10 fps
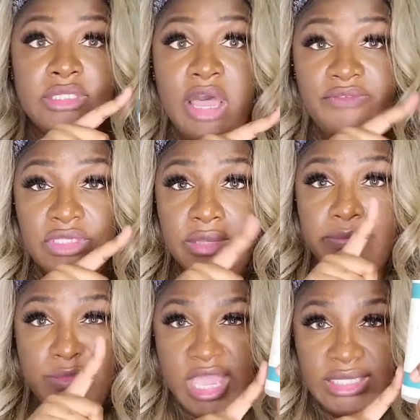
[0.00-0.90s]
you'd wear
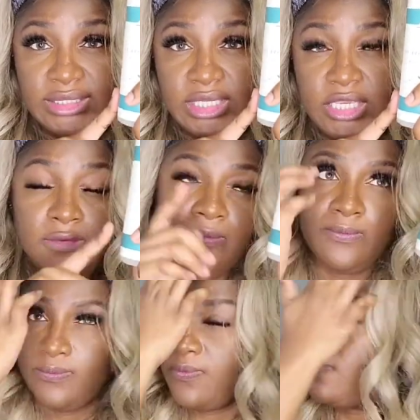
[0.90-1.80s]
the wig to
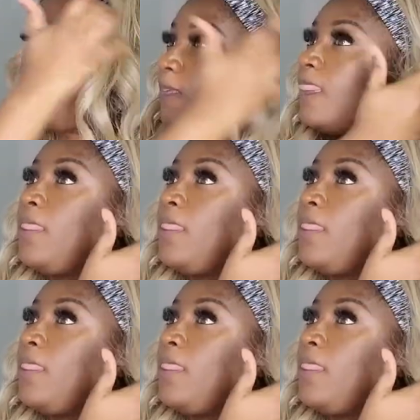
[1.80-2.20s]
go out.